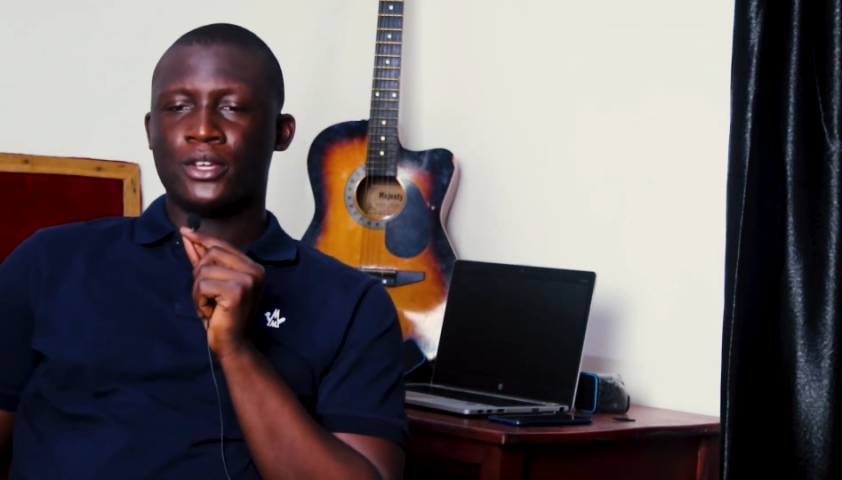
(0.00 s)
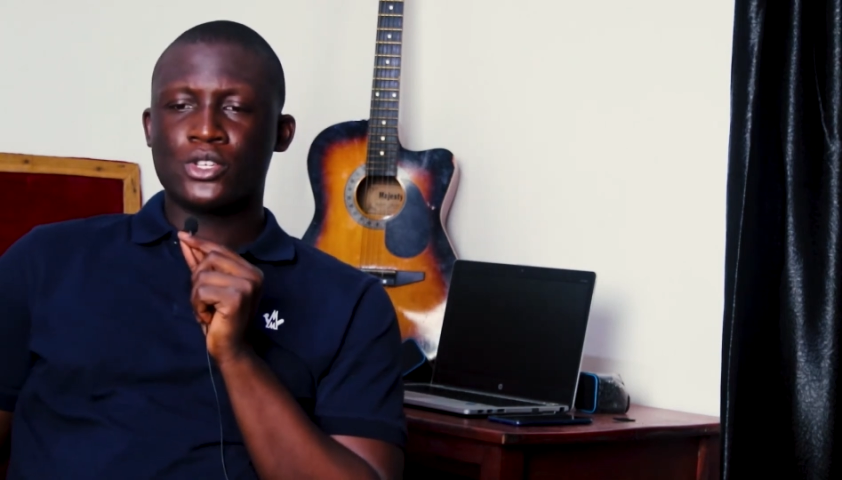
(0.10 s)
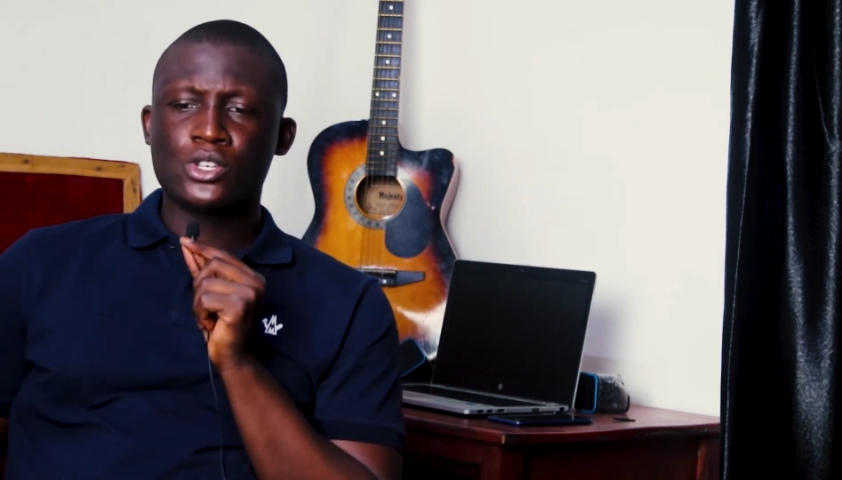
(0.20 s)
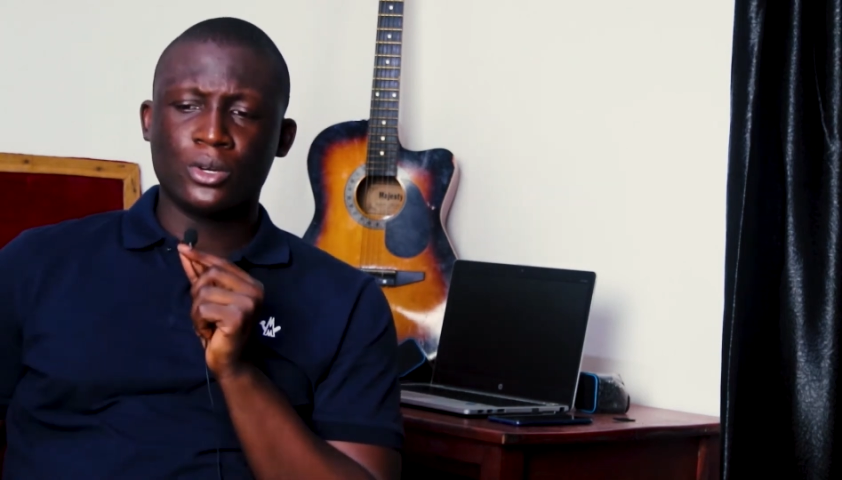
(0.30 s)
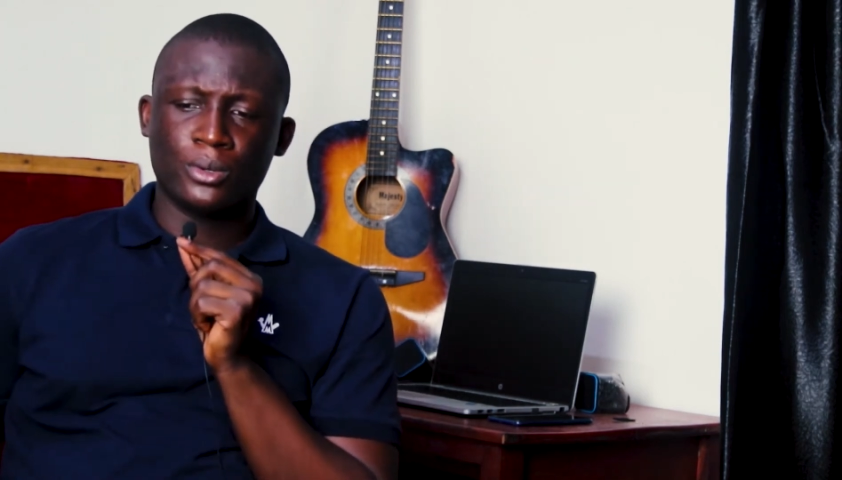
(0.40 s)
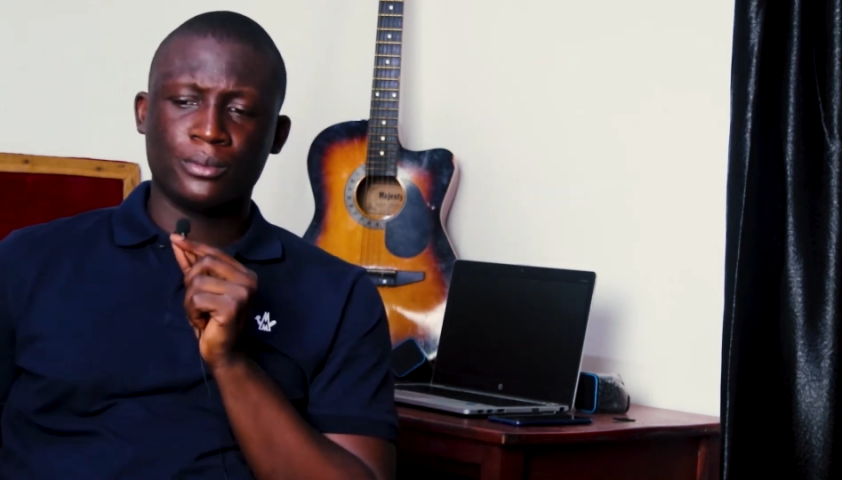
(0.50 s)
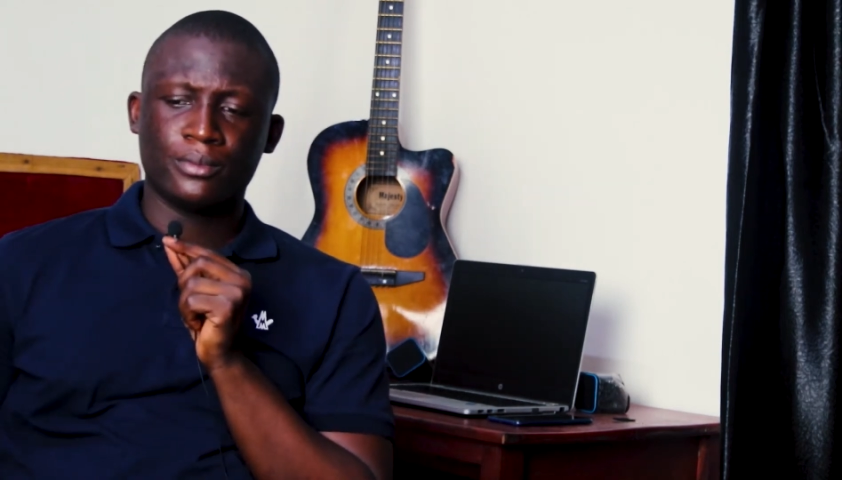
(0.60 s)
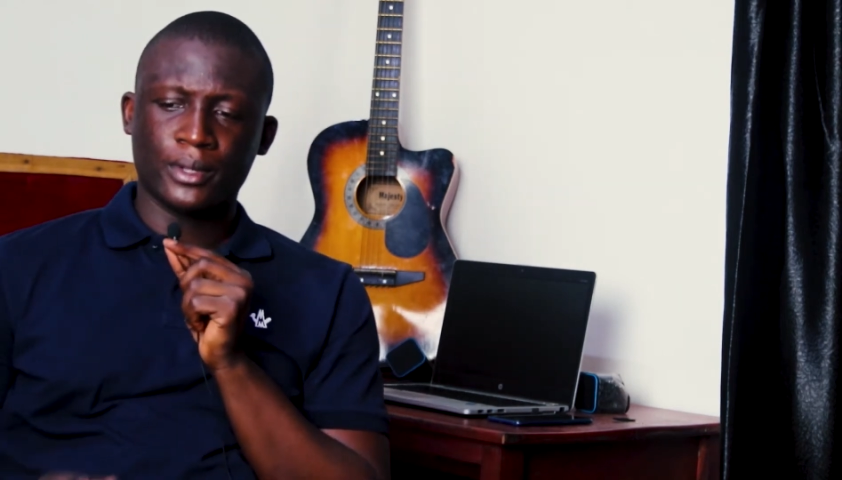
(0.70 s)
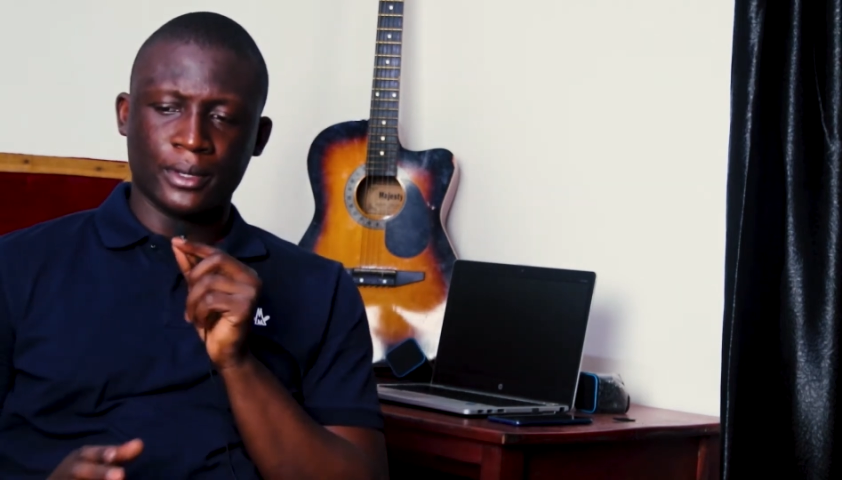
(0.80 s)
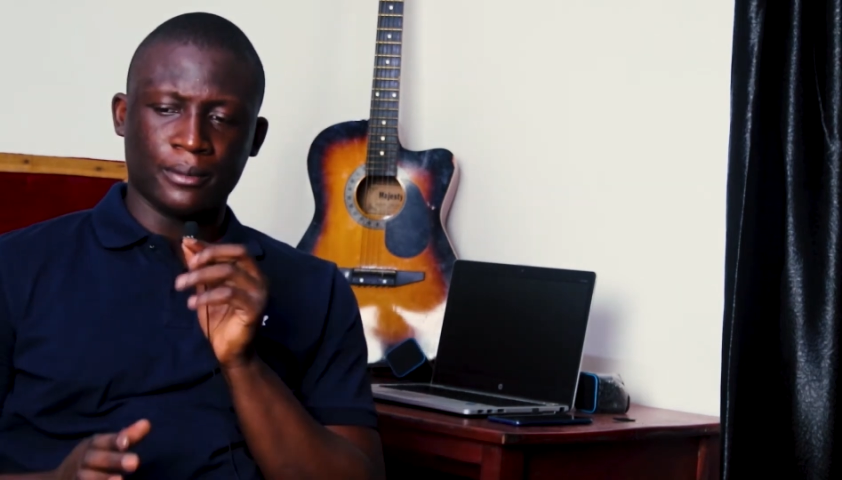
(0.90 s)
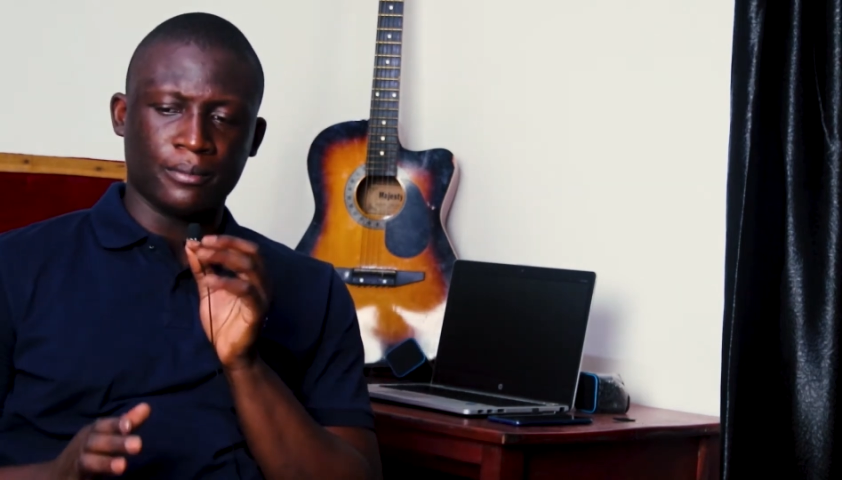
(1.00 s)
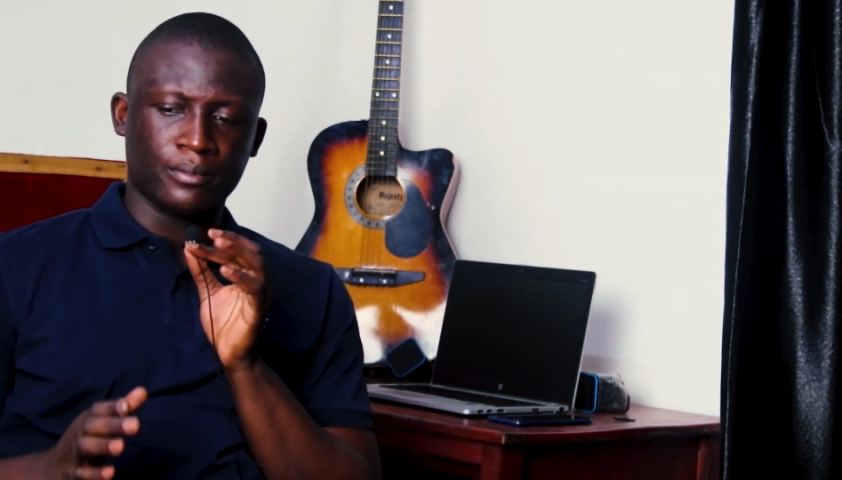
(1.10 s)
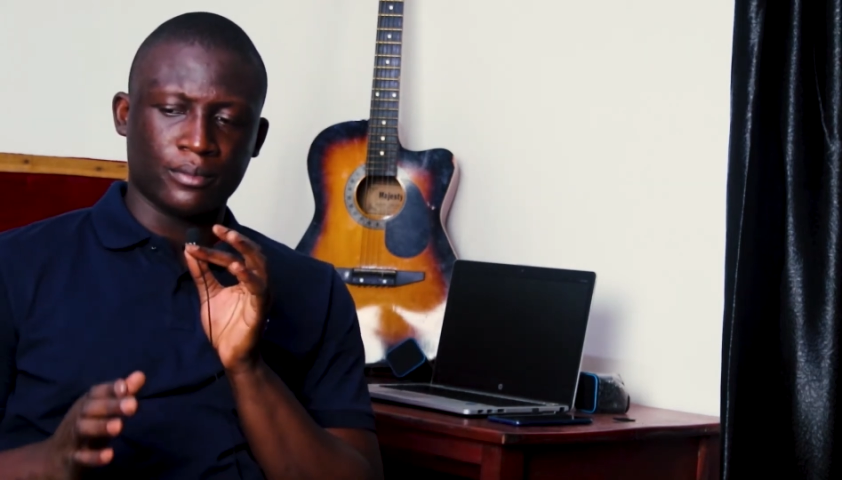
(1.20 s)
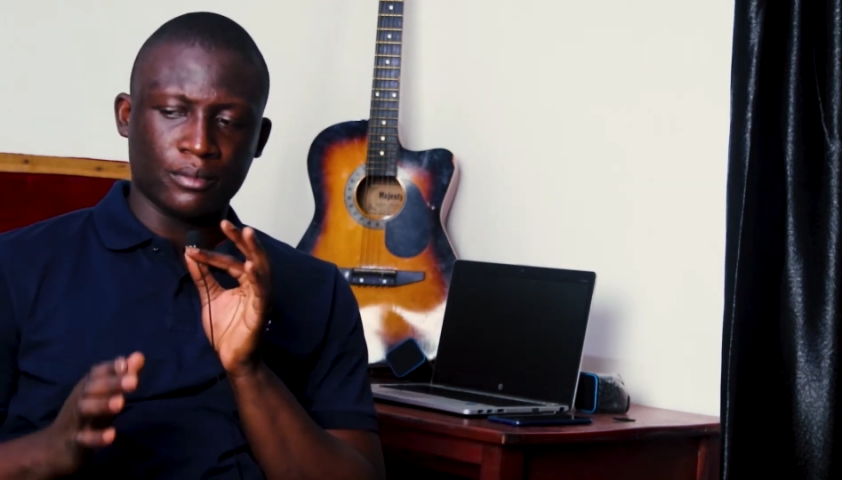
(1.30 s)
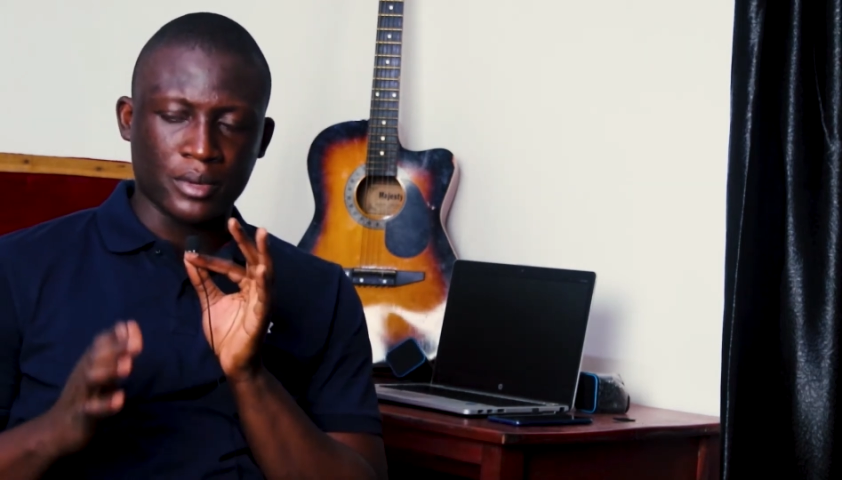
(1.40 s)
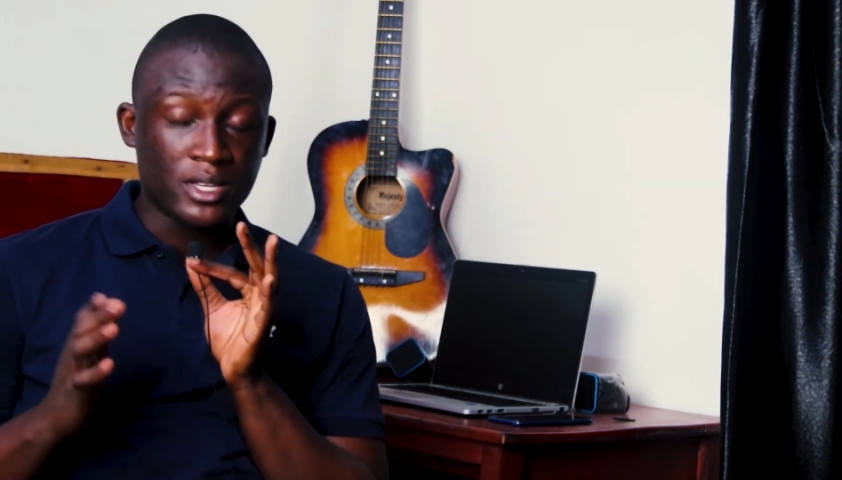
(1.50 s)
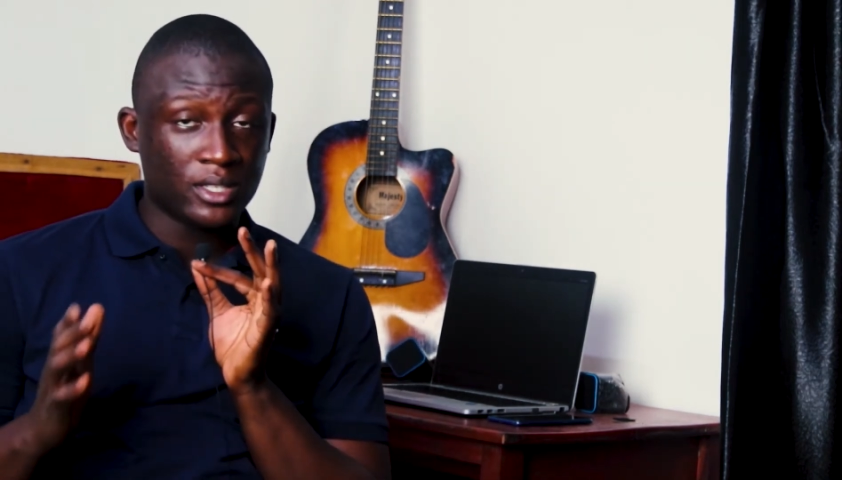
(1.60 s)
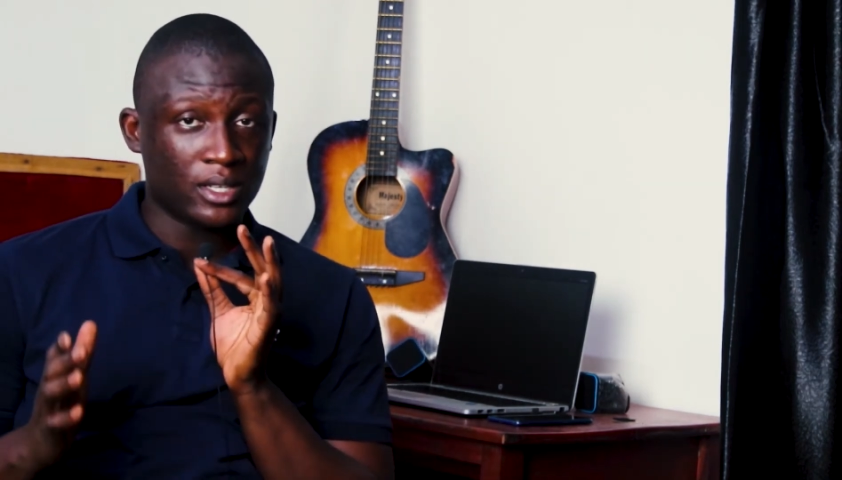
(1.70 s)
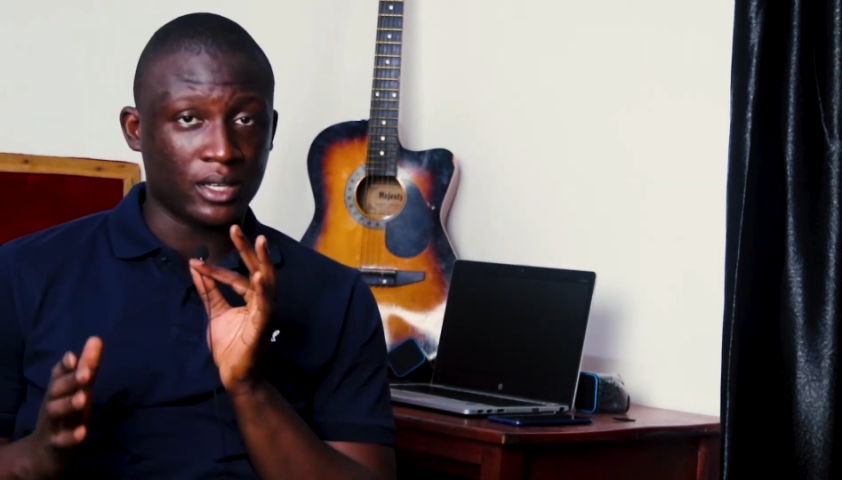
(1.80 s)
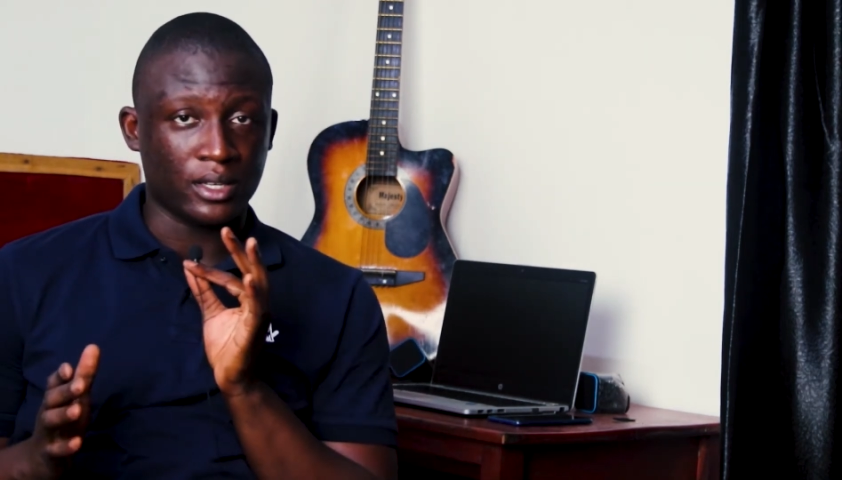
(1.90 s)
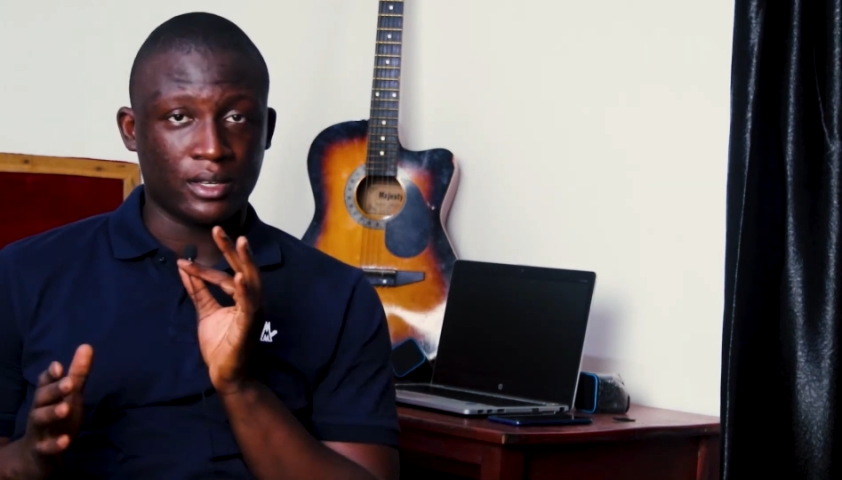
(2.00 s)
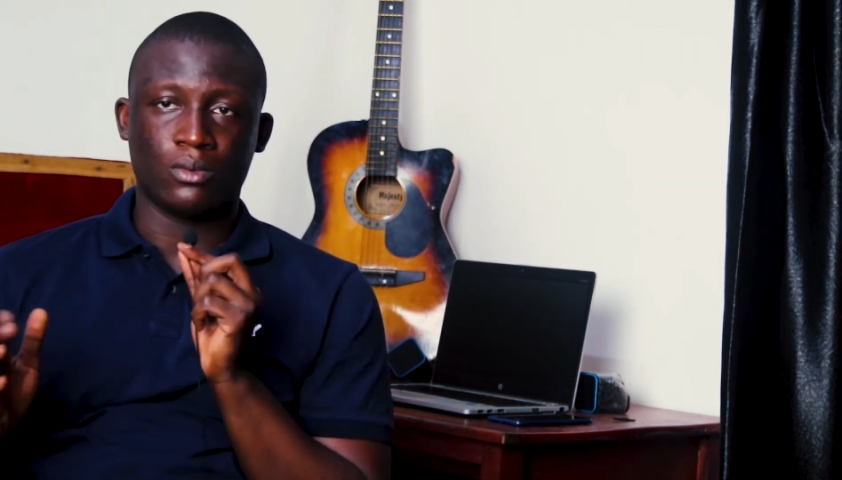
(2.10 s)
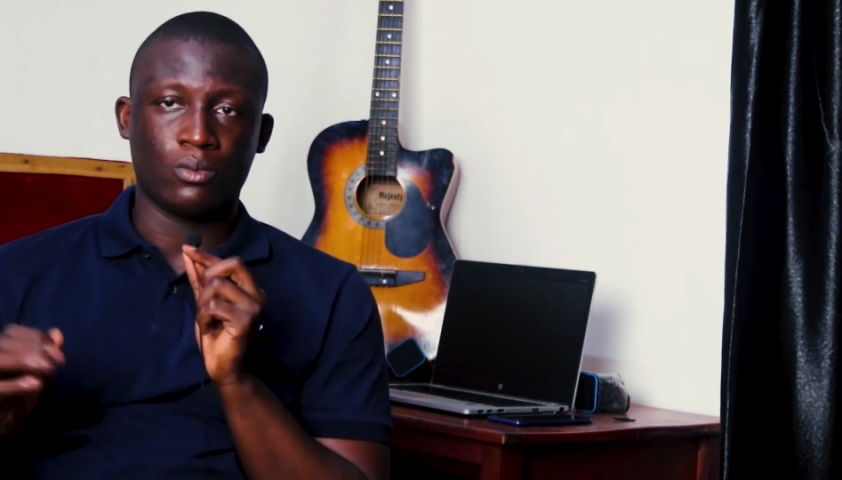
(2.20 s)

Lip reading: So basically,